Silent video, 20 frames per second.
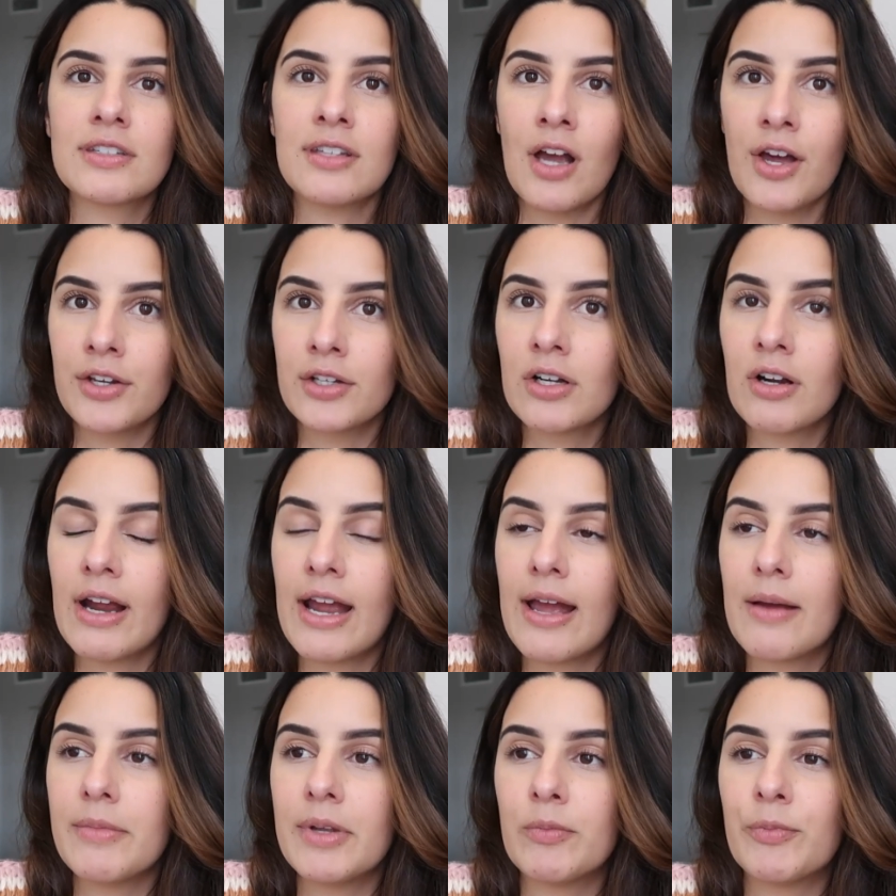
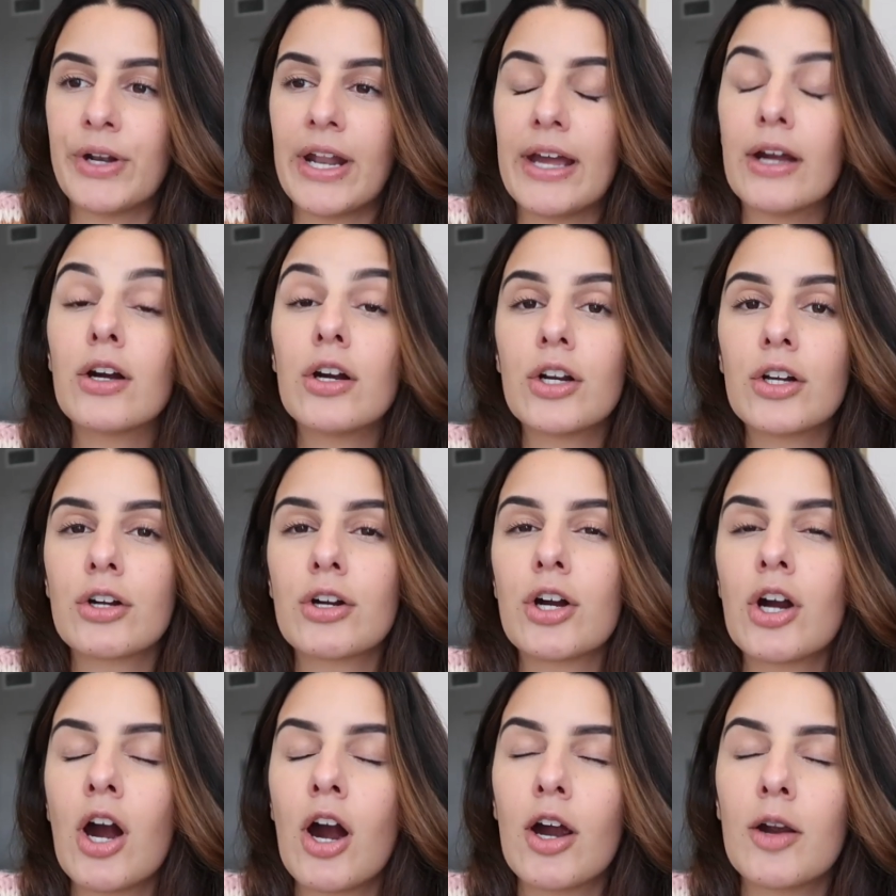sonogram, and when I heard
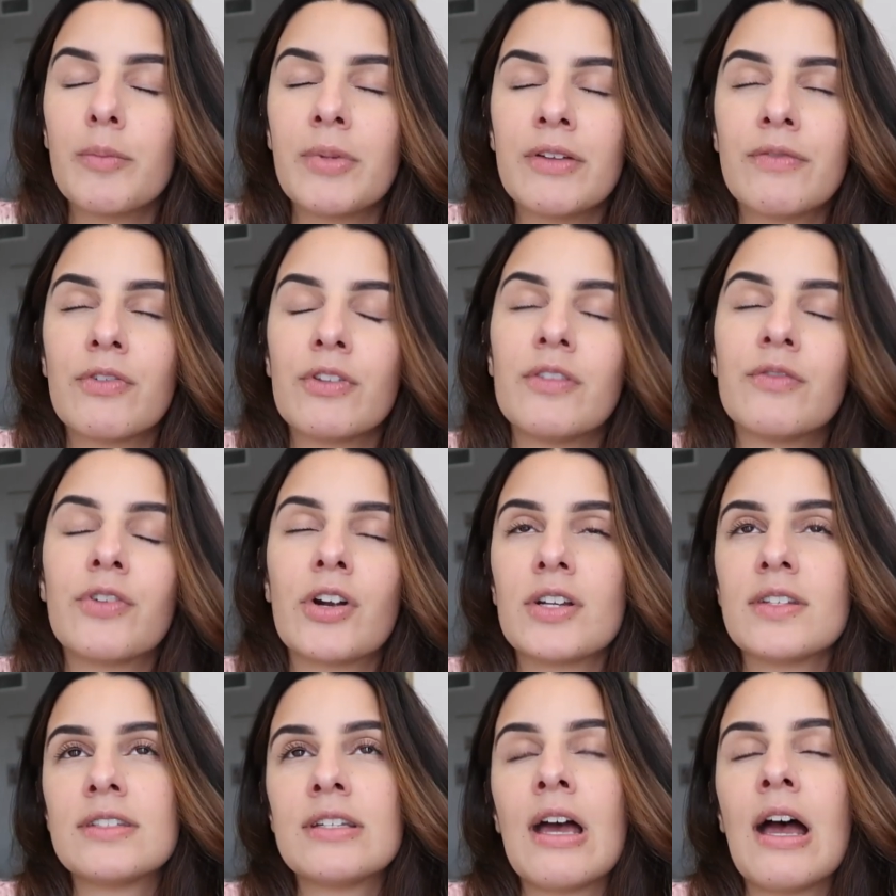her heartbeat for the
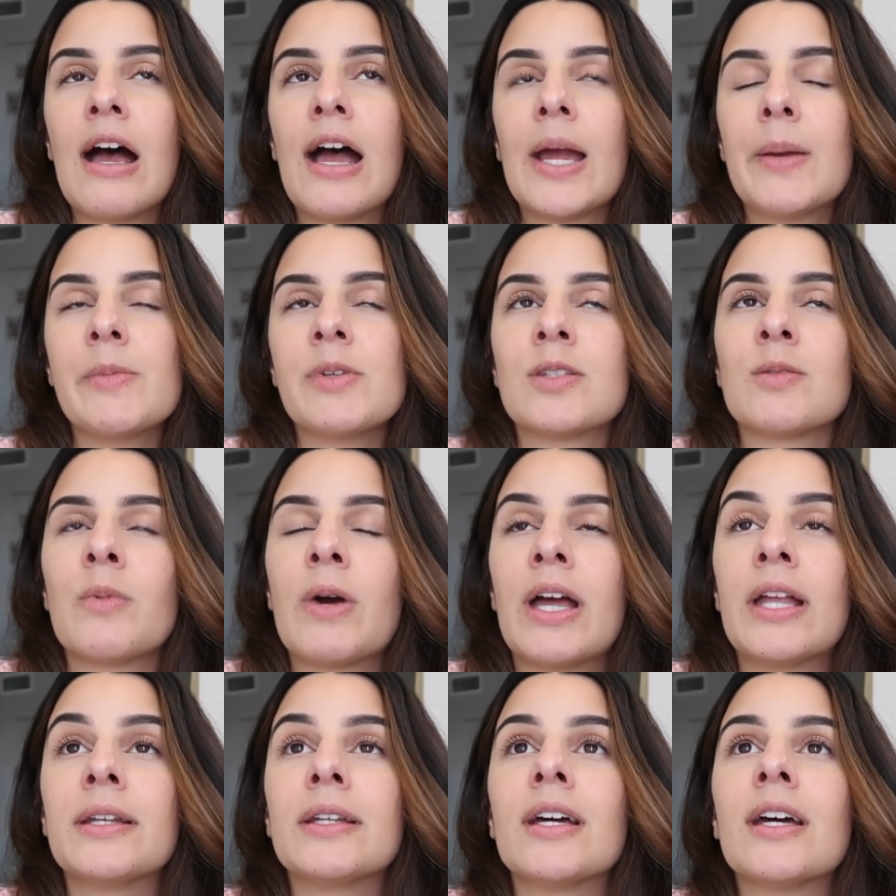first time is
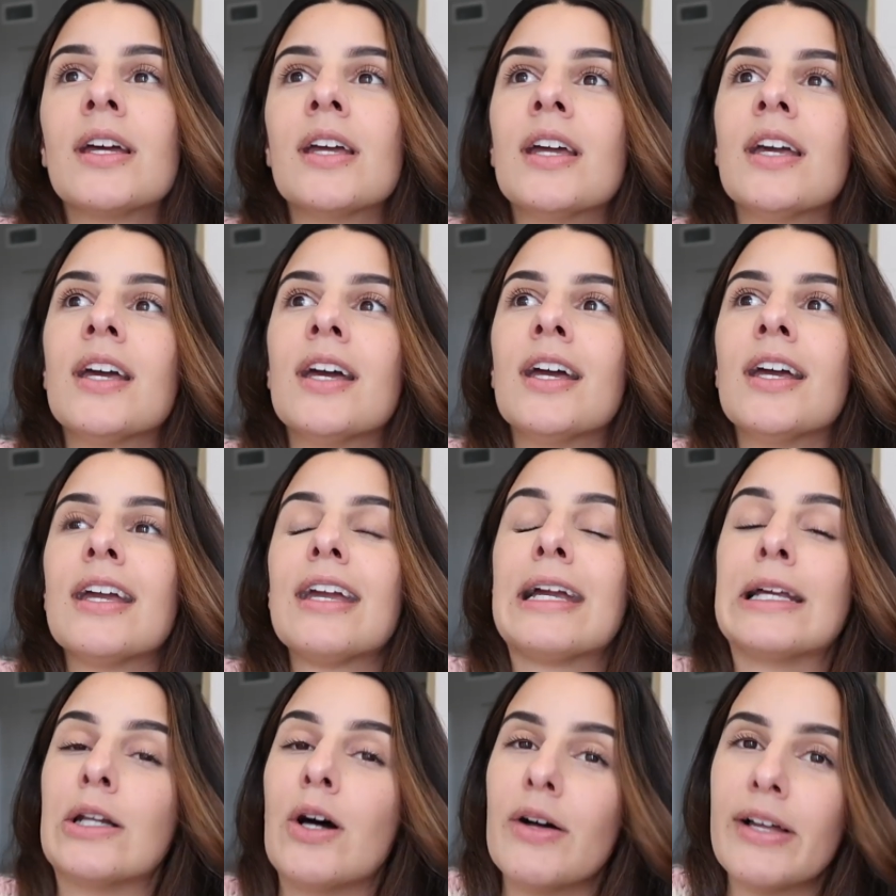when
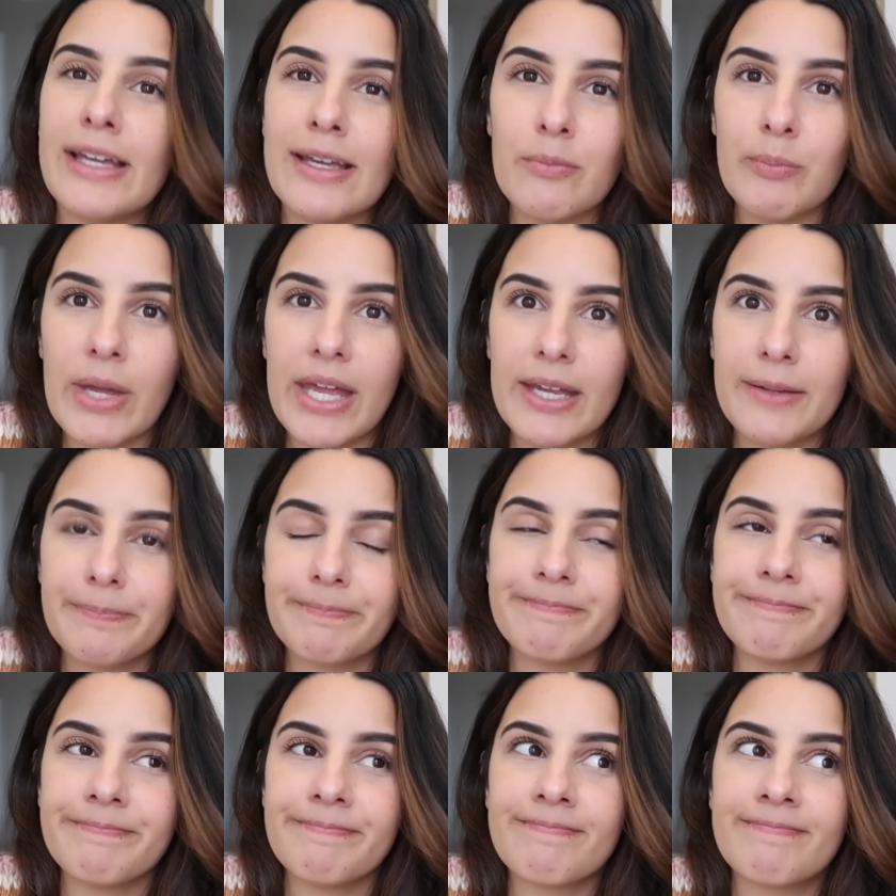it all hit me.
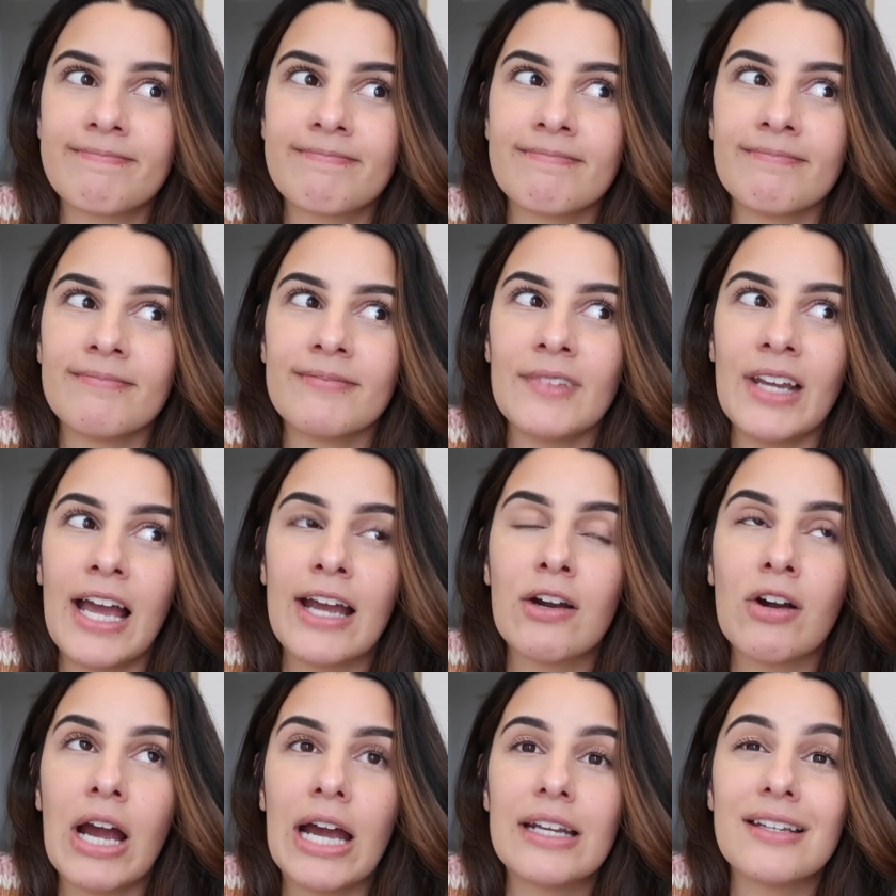I
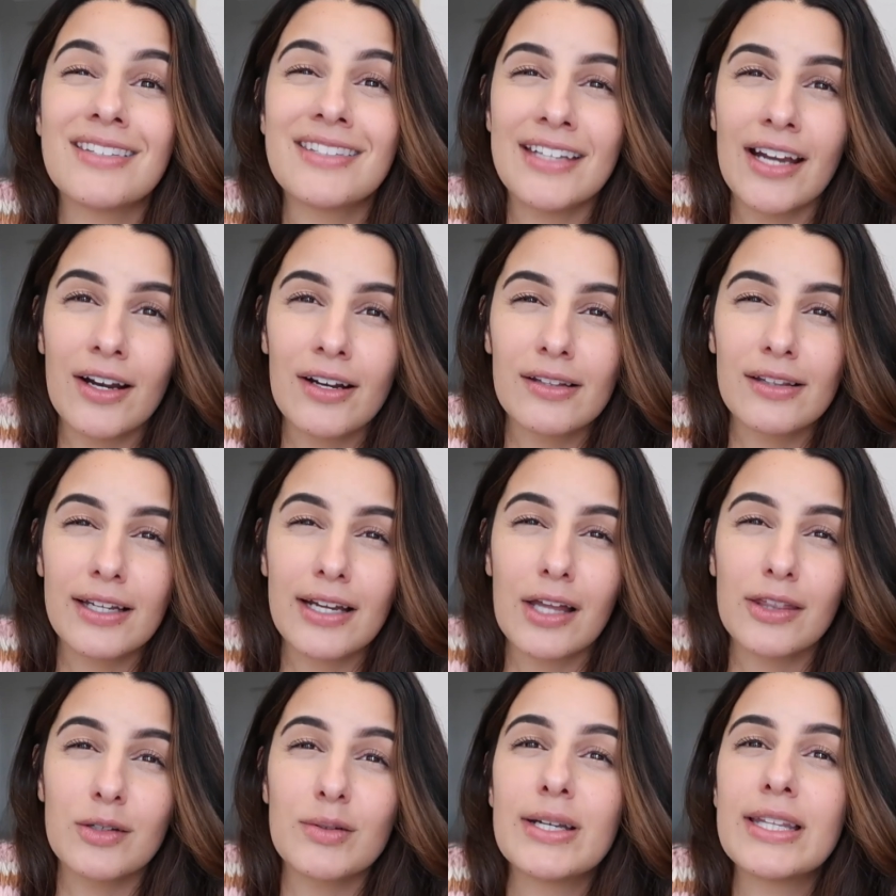cried hysterically
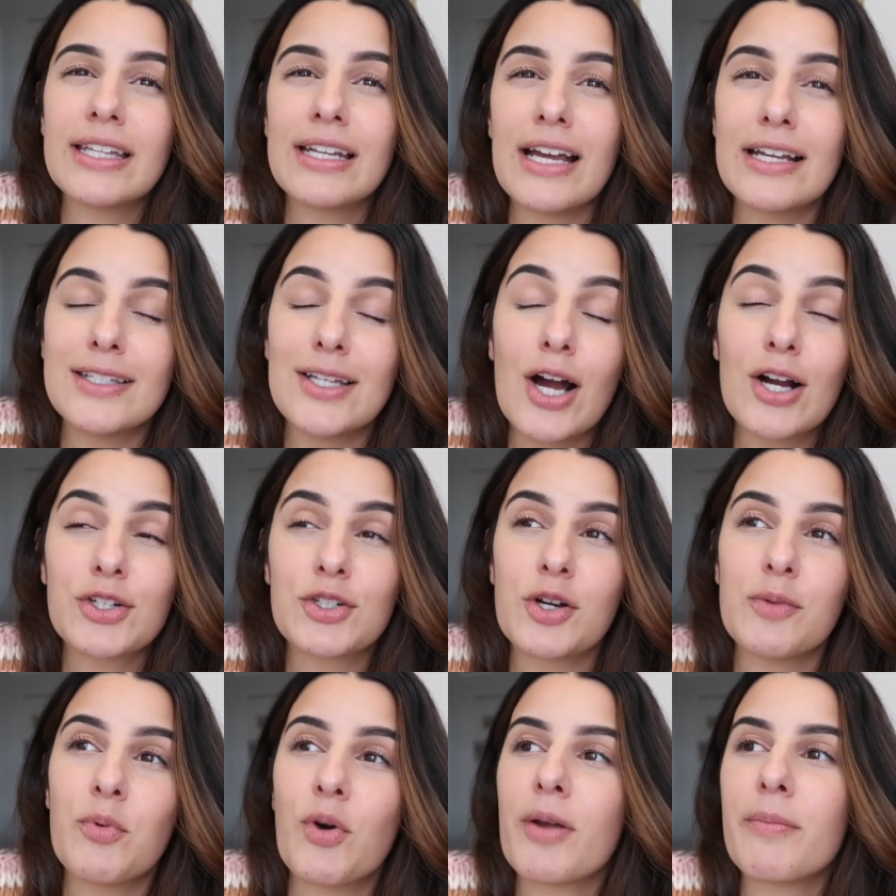on the way to that
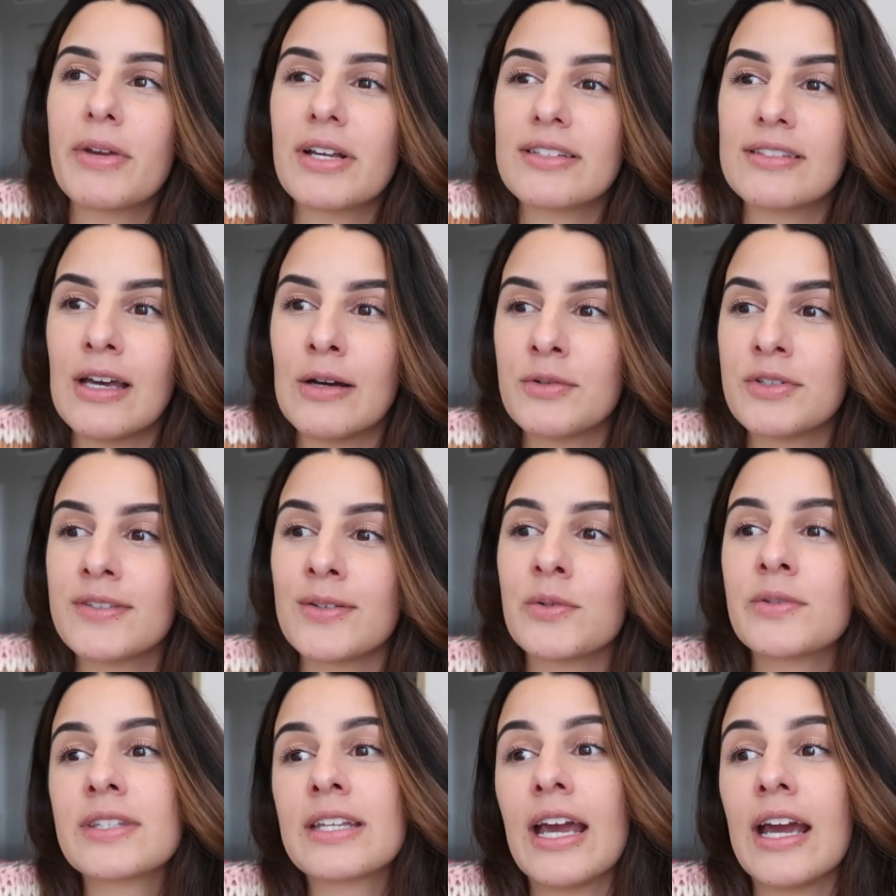doctor appointment because I was
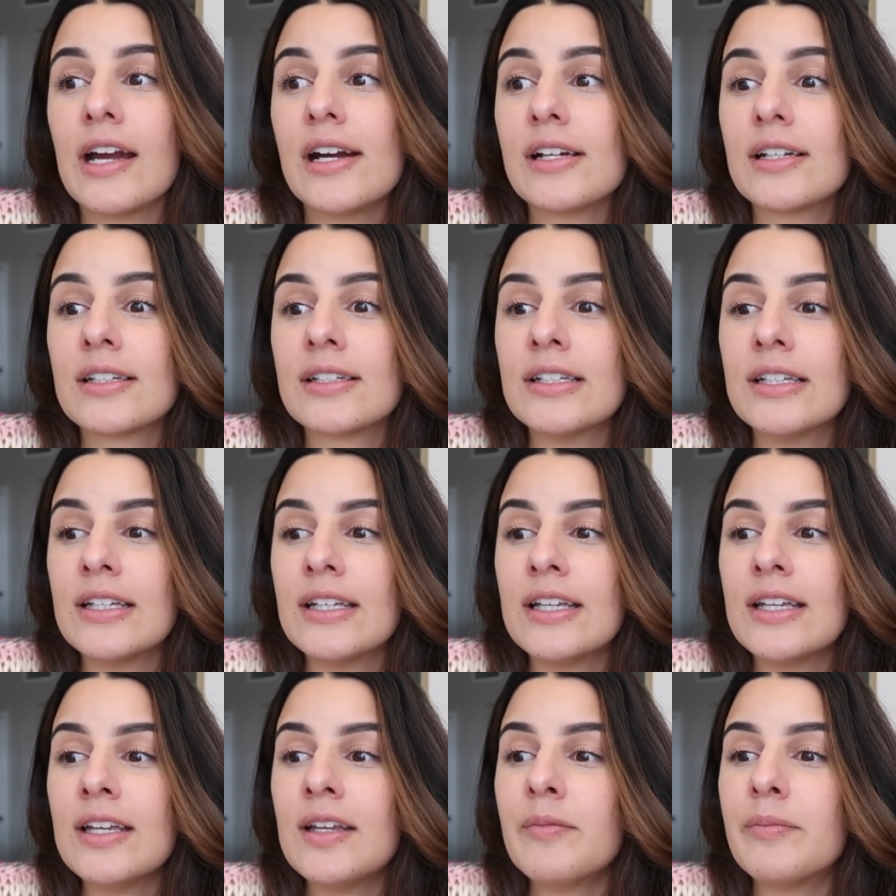so scared.
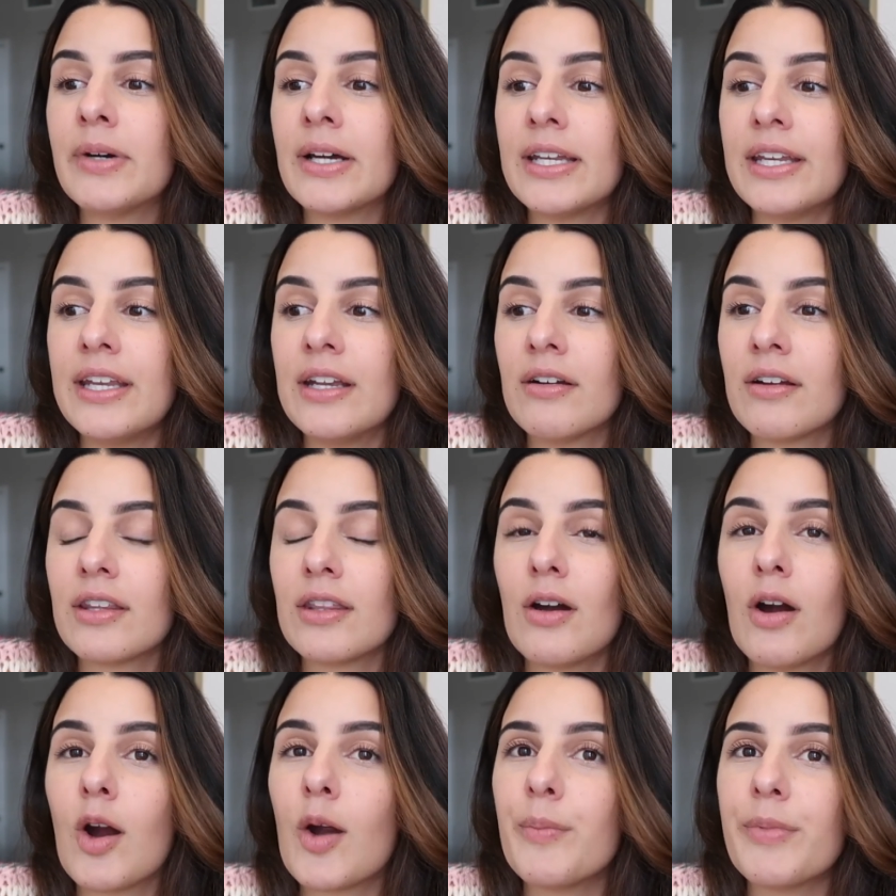But hearing
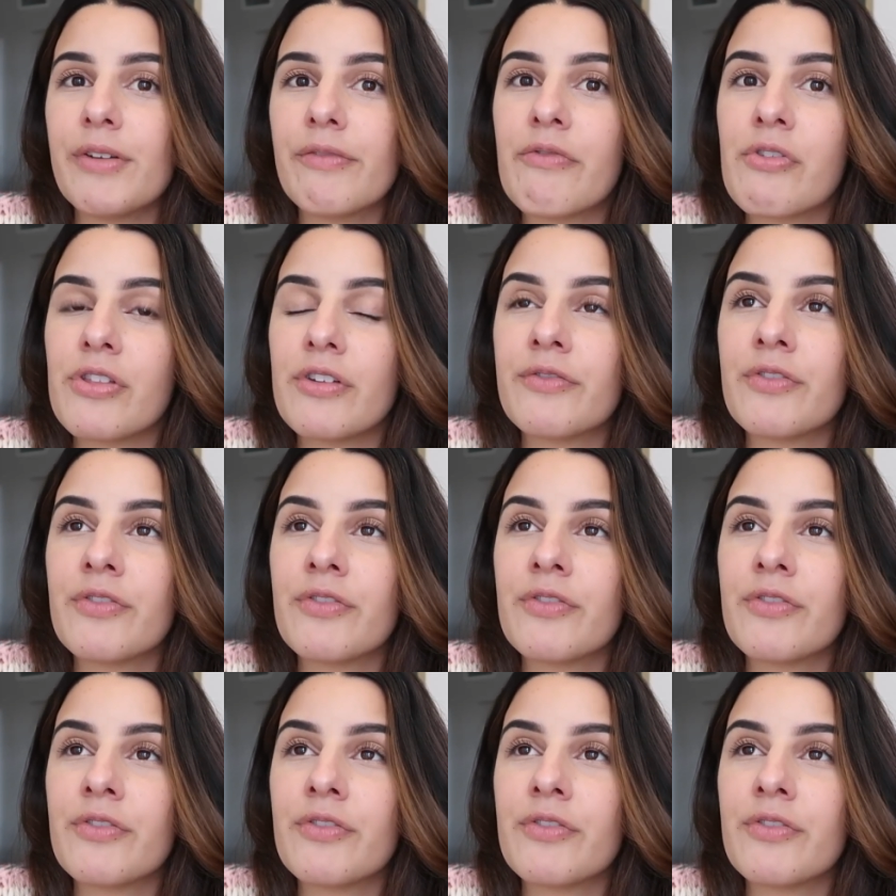the heartbeat for the